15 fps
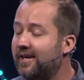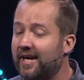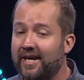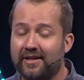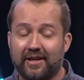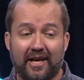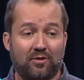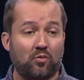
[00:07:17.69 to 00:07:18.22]

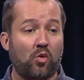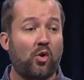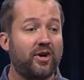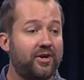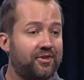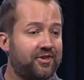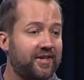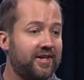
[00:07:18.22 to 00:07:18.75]
in, in
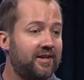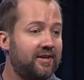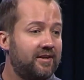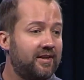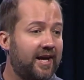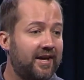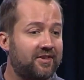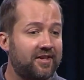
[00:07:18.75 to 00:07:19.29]
royalty
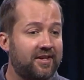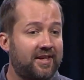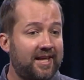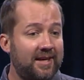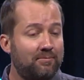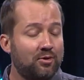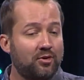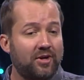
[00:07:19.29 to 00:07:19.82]
as a
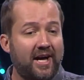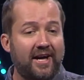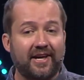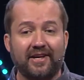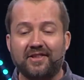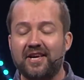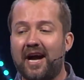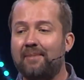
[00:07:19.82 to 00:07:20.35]
Hebrew guy
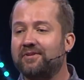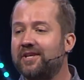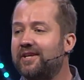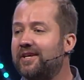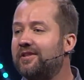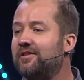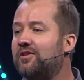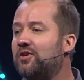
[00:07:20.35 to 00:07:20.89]
adopted
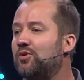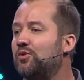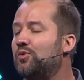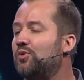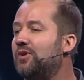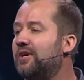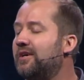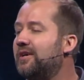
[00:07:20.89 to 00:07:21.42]

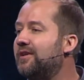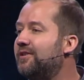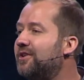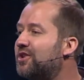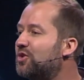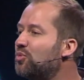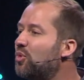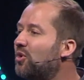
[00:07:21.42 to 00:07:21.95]
into
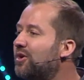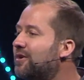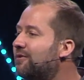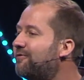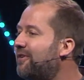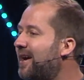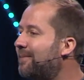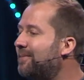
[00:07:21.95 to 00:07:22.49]
this
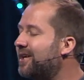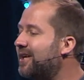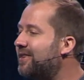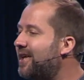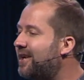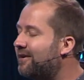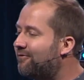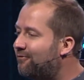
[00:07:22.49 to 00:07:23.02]
royal family.
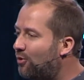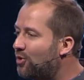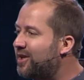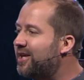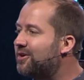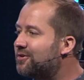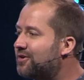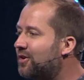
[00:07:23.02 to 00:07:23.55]
And then at
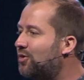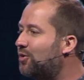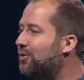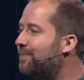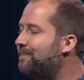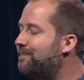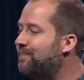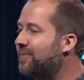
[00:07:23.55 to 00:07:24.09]
40 years
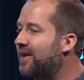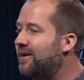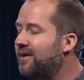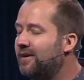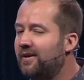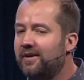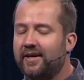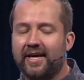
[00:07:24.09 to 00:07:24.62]
old,
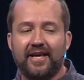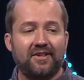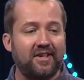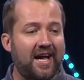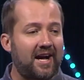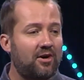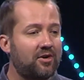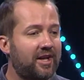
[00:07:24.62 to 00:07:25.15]
he's
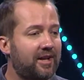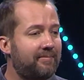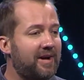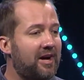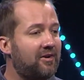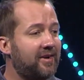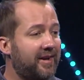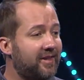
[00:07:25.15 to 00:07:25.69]
out and
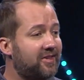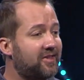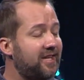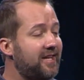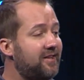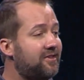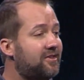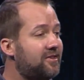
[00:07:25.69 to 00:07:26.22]
about and he
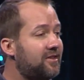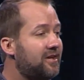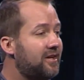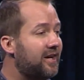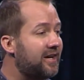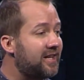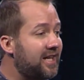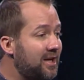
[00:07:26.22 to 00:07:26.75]
sees
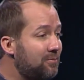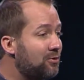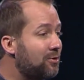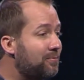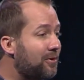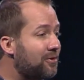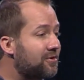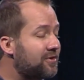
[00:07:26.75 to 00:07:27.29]
a
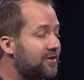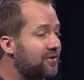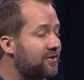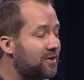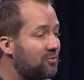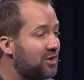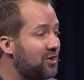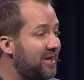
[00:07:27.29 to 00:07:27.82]
Hebrew person,
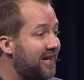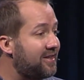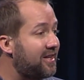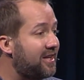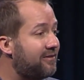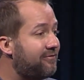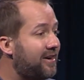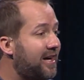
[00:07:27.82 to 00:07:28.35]
someone he
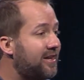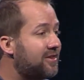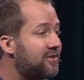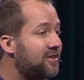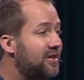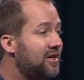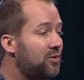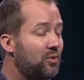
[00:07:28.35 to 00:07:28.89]

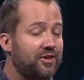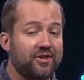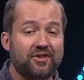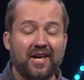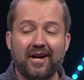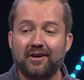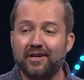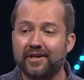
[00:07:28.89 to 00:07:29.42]
identifies with
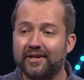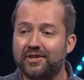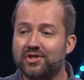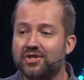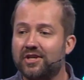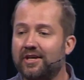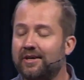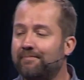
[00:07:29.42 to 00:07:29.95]
his
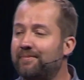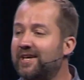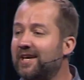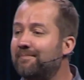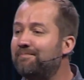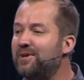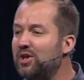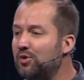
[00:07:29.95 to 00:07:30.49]
heritage,
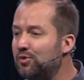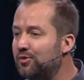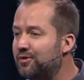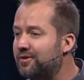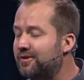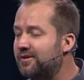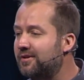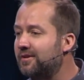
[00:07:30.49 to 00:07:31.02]
being
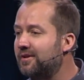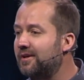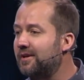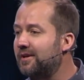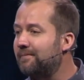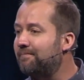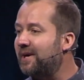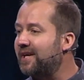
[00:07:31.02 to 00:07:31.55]
abused
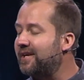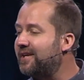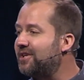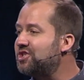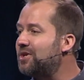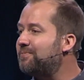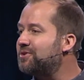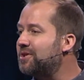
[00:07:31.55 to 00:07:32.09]
by an
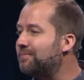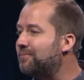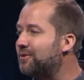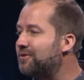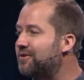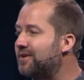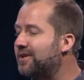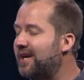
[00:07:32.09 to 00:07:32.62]
Egyptian
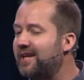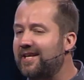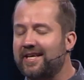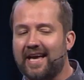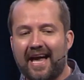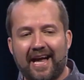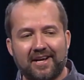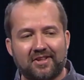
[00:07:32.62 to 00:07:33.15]
person, and
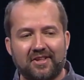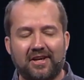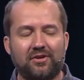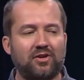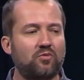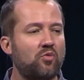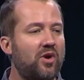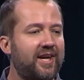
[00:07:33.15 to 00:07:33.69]
he acts out
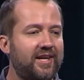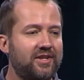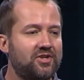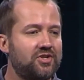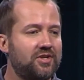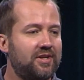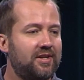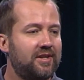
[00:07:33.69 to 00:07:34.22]
in
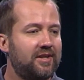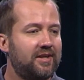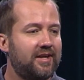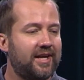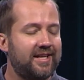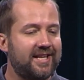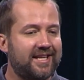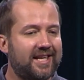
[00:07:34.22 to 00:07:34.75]
rage
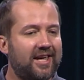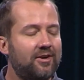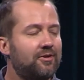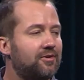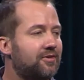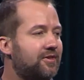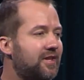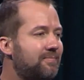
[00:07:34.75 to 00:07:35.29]
and he
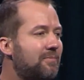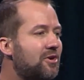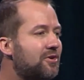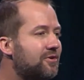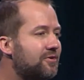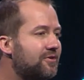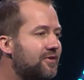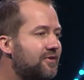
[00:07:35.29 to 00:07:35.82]
kills, he
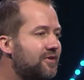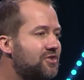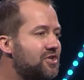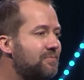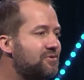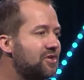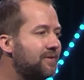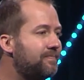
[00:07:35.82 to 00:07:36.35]
murders this
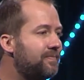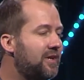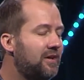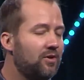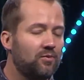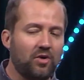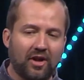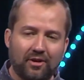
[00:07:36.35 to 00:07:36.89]
Egyptian.
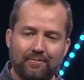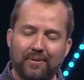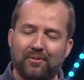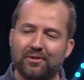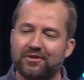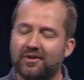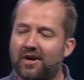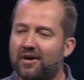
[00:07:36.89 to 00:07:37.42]
Well, other
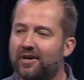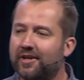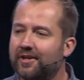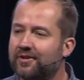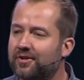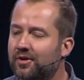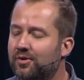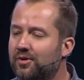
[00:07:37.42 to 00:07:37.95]
people saw it,
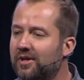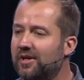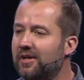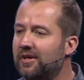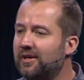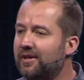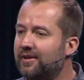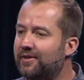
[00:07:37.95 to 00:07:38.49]
and so
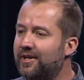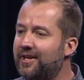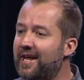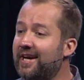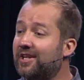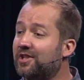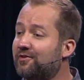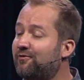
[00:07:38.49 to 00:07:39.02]
the
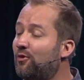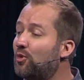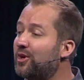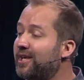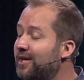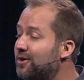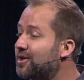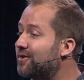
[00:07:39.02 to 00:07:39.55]
next
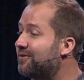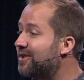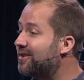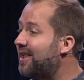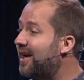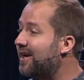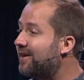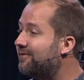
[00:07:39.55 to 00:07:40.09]
40 years of his
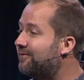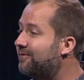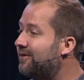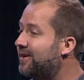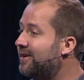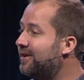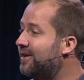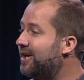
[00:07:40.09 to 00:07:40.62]
life
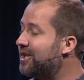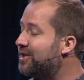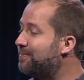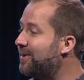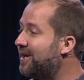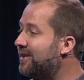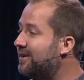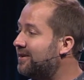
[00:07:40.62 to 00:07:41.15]
is
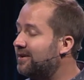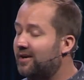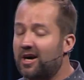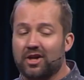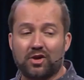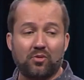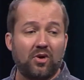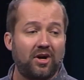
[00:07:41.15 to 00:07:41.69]
spent
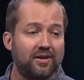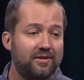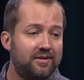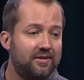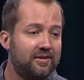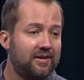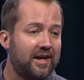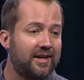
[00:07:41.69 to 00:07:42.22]
on the run.
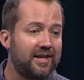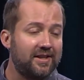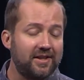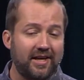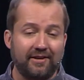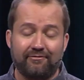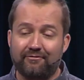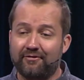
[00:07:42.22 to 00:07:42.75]
He,
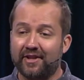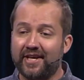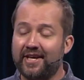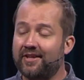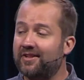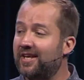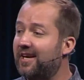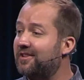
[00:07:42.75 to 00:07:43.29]
he
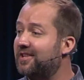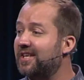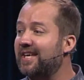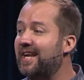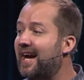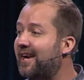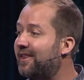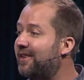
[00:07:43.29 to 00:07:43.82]
flees, he has to
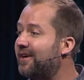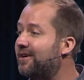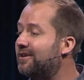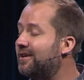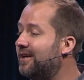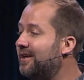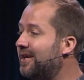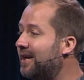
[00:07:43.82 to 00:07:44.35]
get out of
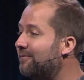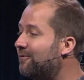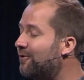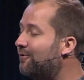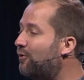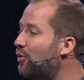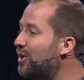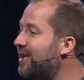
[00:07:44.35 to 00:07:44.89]
there, and for
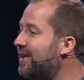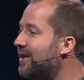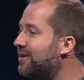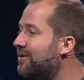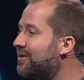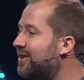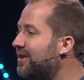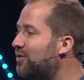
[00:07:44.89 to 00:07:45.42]
40
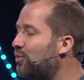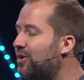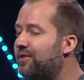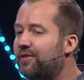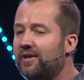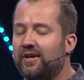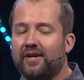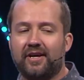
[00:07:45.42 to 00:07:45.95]
years, he's
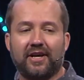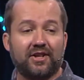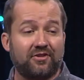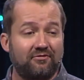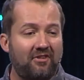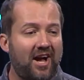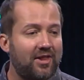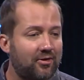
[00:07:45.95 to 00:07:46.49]
with his
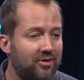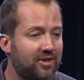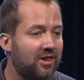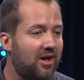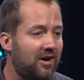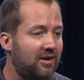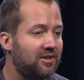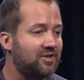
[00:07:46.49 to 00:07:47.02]
father in
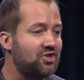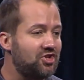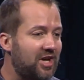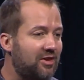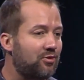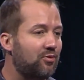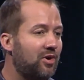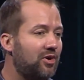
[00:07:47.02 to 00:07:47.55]
law,
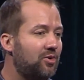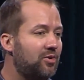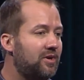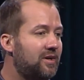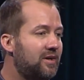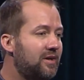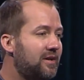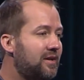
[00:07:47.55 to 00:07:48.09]
Jethro,
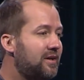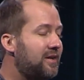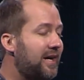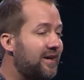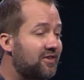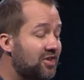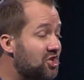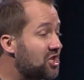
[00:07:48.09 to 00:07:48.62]

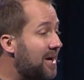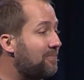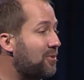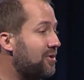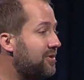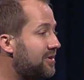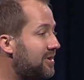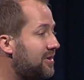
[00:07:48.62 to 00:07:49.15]
as a
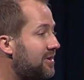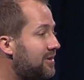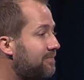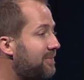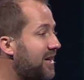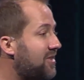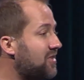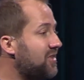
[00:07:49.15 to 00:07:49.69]
shepherd,
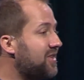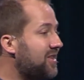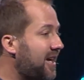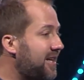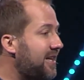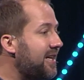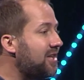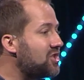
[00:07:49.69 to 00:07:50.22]
basically
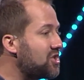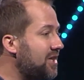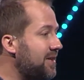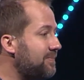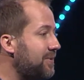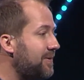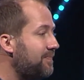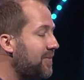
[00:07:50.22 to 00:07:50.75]
tending
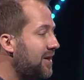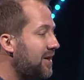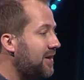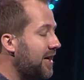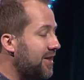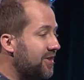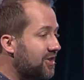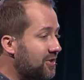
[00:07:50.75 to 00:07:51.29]
sheep.
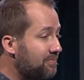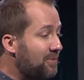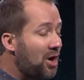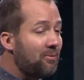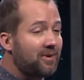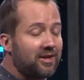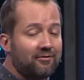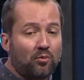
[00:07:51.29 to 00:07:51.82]
And this
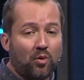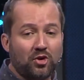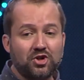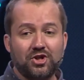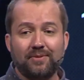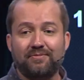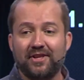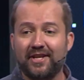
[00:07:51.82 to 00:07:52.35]
moment of
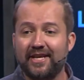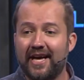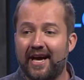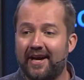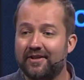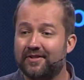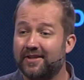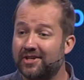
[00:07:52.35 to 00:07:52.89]
worship that he
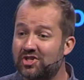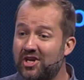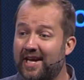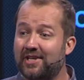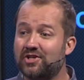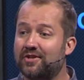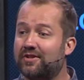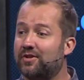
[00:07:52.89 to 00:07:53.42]
has that
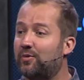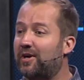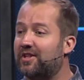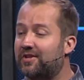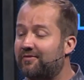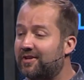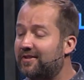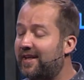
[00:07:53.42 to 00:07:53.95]
changes the
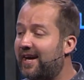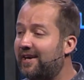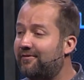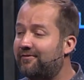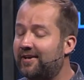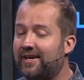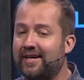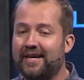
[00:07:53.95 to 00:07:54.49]
rest of his
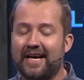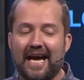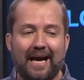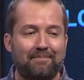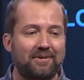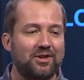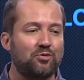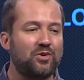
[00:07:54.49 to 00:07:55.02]
life
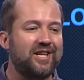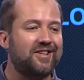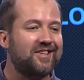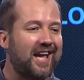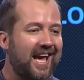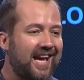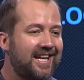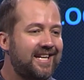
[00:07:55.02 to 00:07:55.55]
happens when he's
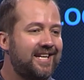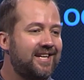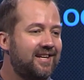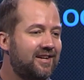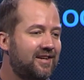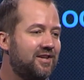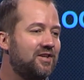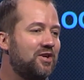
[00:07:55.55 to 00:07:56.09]
80
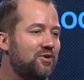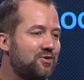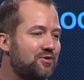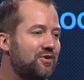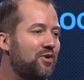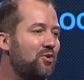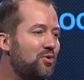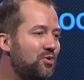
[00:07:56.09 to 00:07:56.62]

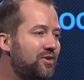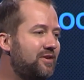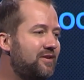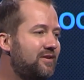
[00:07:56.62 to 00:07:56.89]
years old.